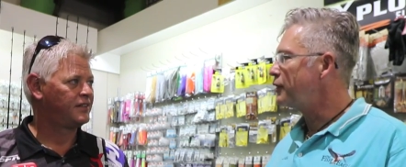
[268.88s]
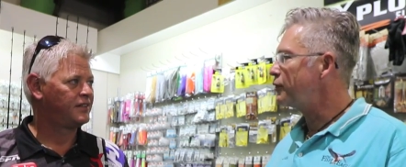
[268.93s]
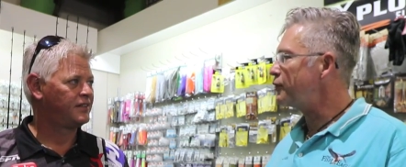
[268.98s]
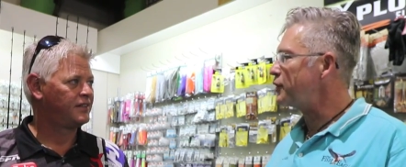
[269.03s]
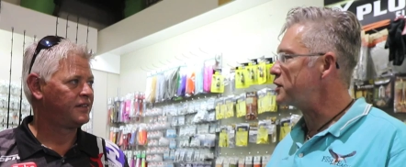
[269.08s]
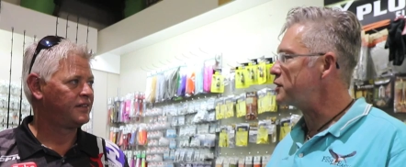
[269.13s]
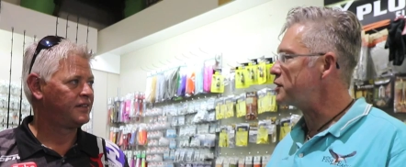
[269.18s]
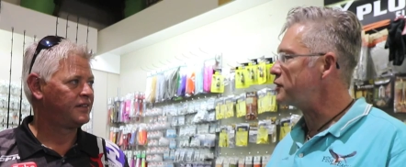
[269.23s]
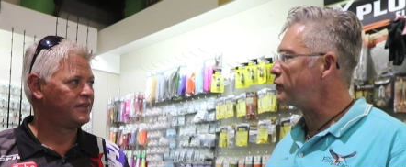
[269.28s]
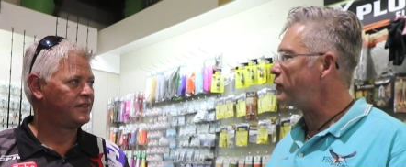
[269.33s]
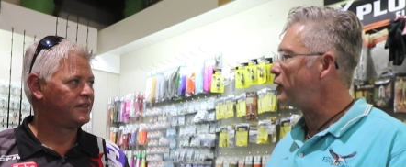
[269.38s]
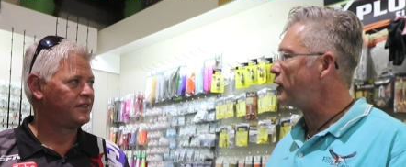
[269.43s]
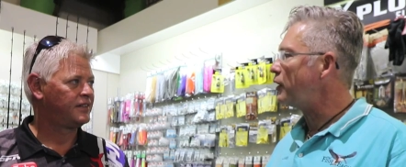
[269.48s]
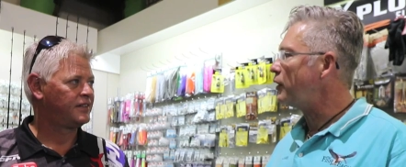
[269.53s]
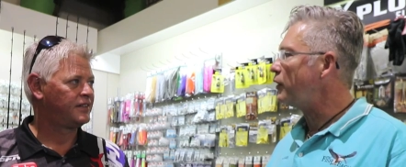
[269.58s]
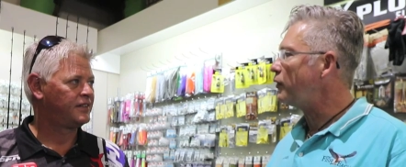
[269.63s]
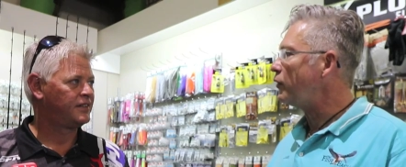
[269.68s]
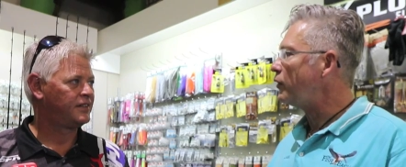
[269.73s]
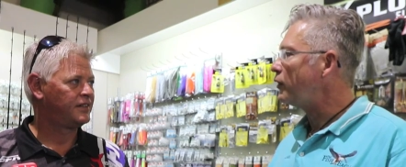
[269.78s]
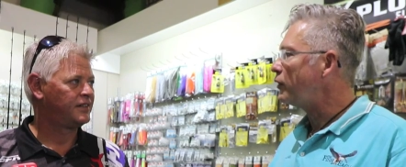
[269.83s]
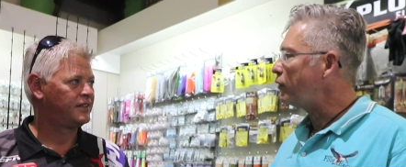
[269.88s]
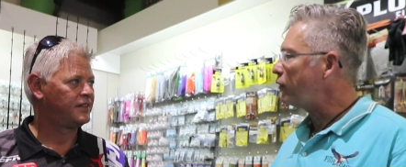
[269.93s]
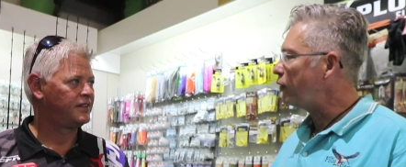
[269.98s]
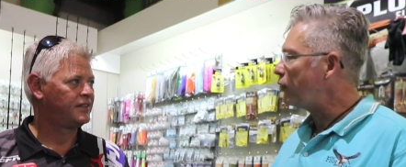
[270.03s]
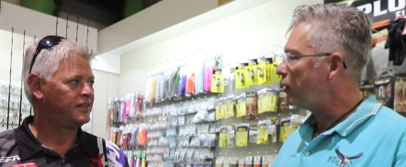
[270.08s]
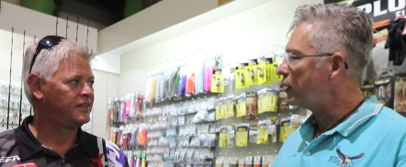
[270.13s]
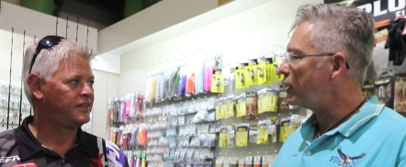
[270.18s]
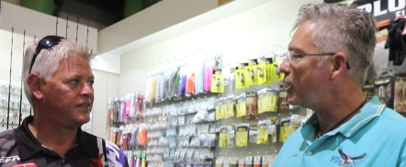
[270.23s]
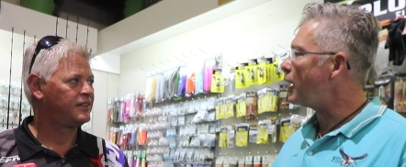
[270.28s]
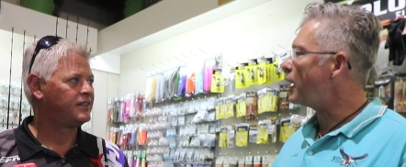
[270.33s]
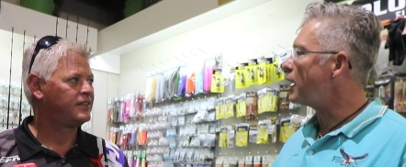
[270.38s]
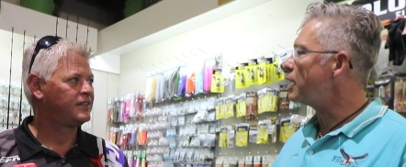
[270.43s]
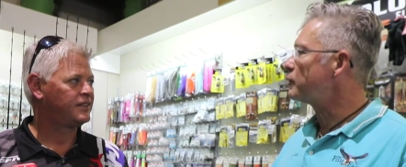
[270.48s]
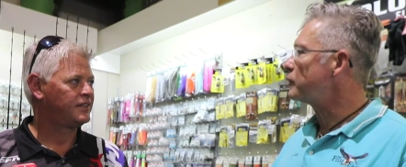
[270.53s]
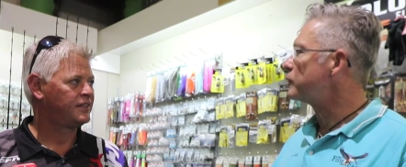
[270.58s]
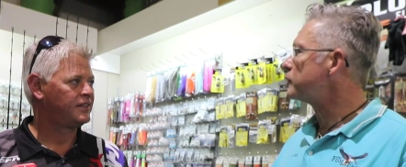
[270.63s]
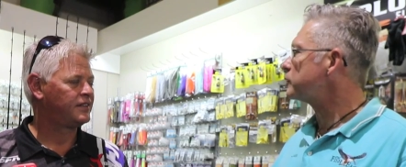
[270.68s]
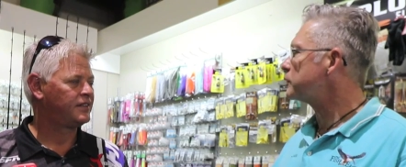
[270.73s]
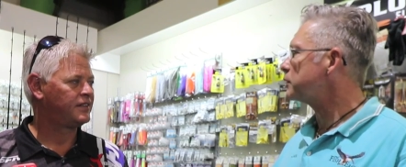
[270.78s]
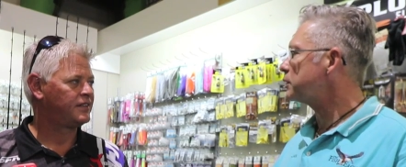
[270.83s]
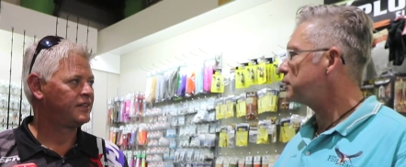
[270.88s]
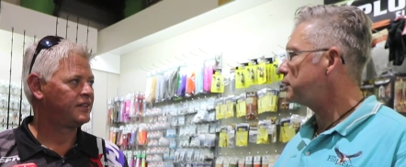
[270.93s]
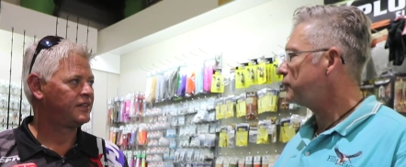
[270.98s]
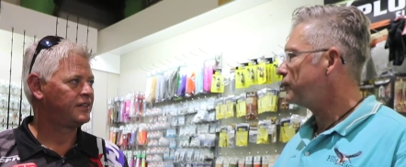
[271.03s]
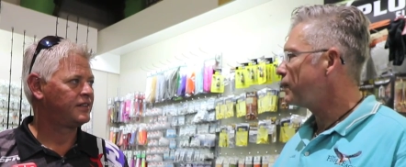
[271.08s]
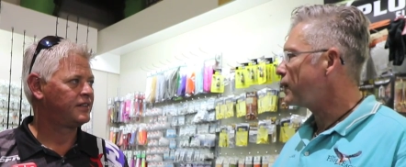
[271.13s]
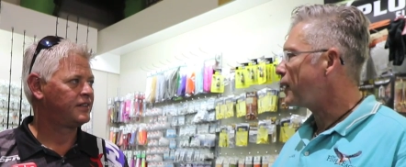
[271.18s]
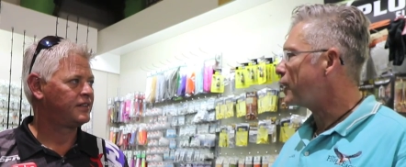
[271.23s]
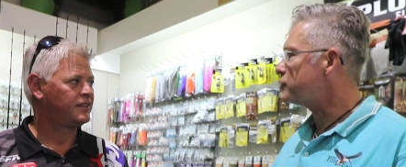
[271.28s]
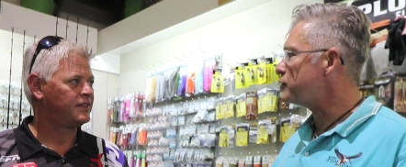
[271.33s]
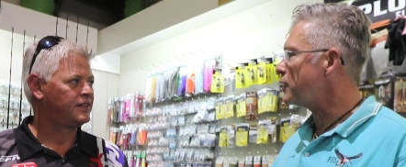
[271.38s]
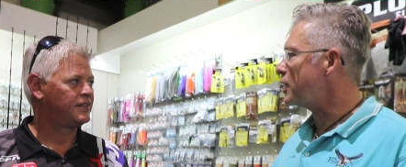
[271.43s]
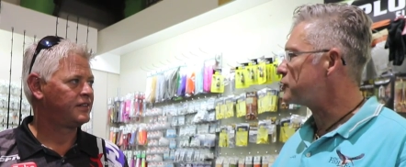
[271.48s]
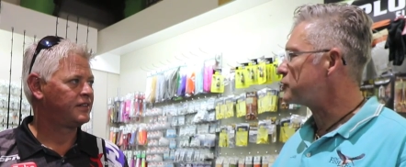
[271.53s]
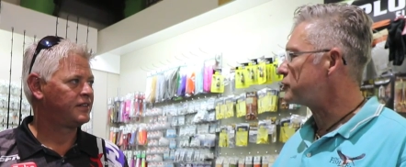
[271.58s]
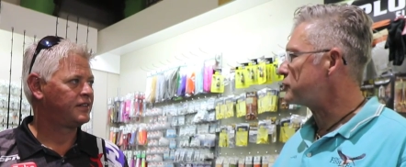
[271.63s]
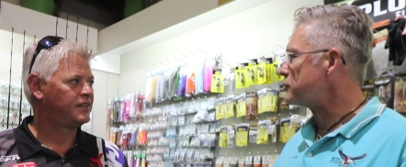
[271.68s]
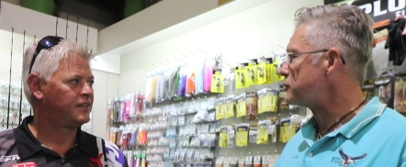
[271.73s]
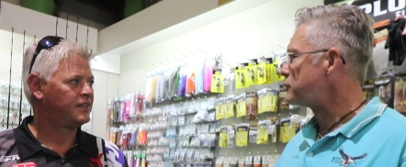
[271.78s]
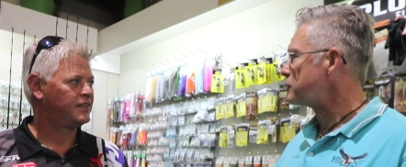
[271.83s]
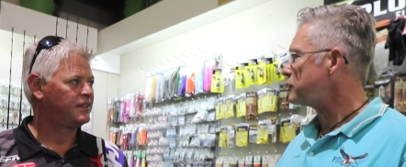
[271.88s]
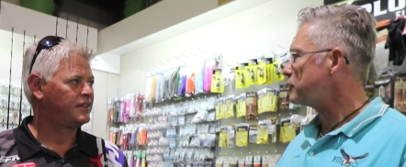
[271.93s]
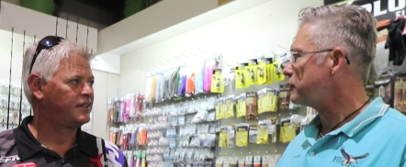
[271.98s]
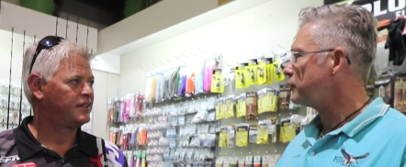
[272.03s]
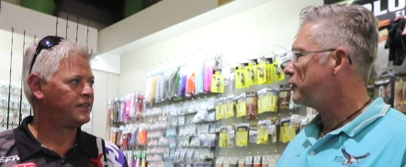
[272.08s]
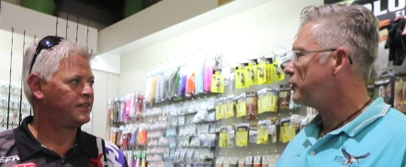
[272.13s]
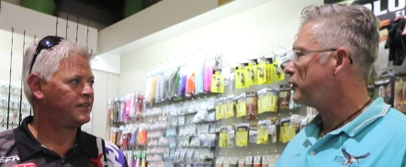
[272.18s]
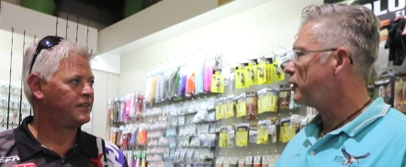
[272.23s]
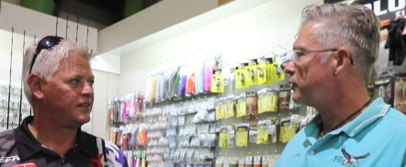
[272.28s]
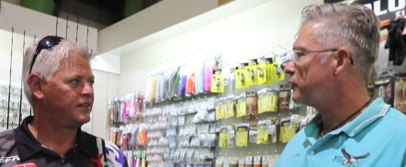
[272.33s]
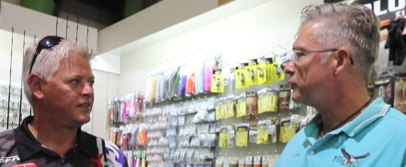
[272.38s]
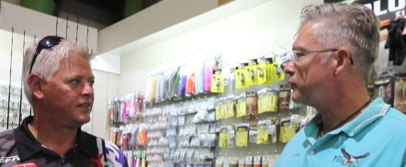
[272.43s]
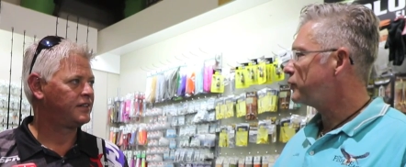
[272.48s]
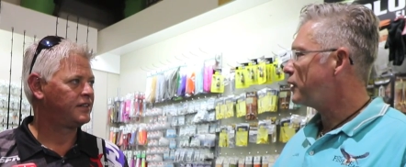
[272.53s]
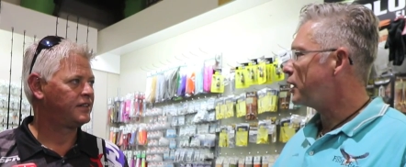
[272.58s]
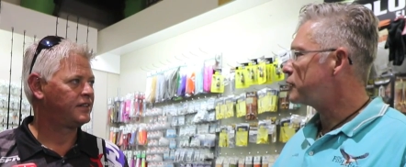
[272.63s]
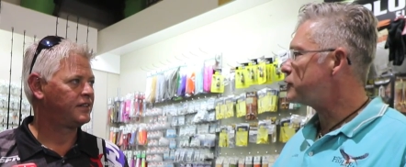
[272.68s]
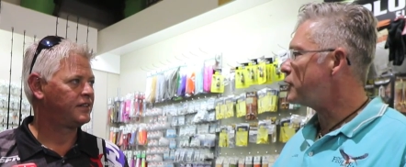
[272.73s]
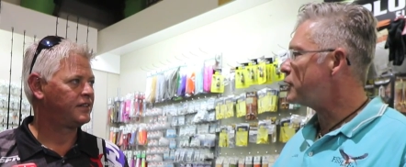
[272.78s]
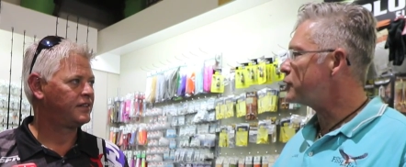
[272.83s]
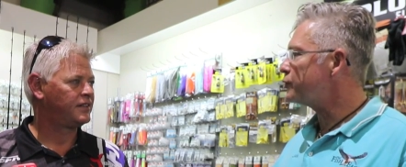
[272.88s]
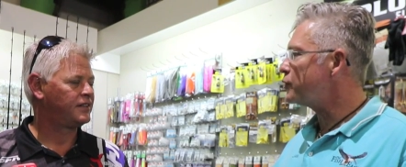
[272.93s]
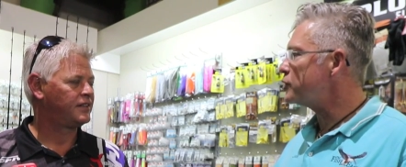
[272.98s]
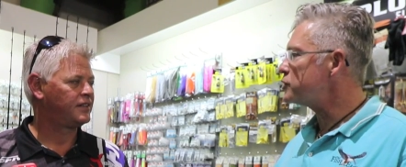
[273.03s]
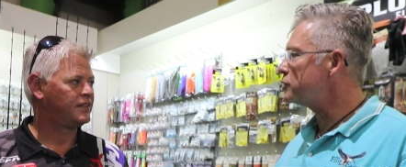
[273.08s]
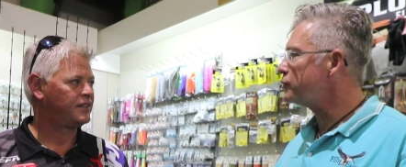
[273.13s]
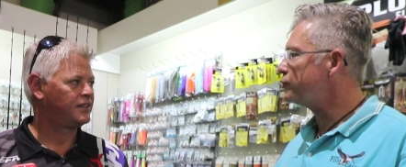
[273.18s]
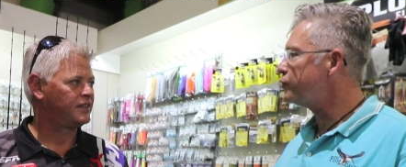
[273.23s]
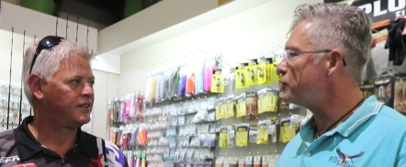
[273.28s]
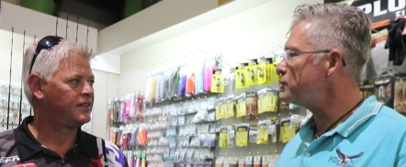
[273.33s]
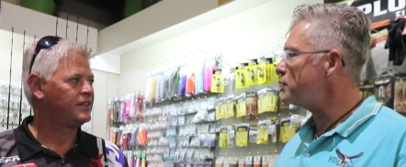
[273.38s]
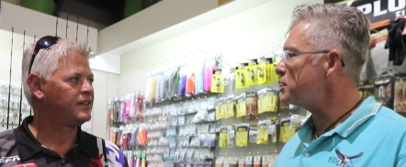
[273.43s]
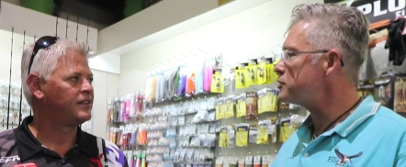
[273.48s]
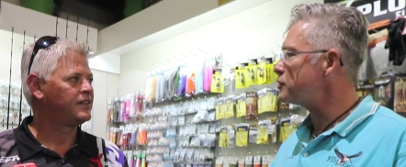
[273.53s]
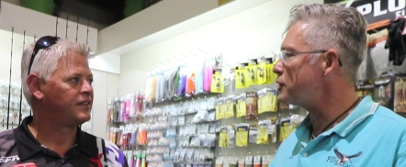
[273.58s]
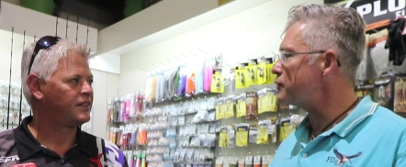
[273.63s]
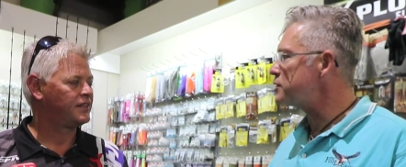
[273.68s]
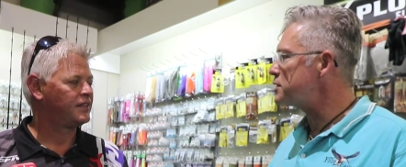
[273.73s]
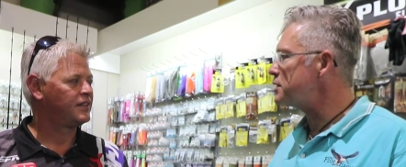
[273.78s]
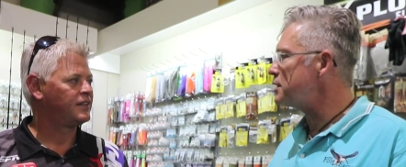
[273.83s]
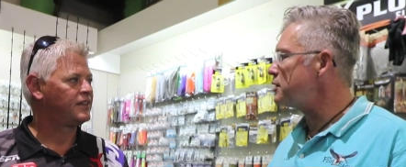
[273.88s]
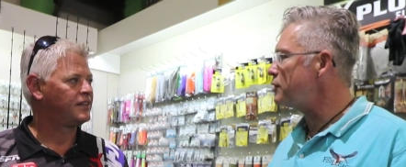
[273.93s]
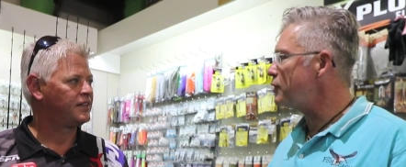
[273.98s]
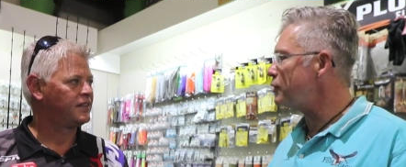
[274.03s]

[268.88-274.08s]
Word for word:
Speaker 1: fish, fish, um, trout, trout first and foremost, obviously,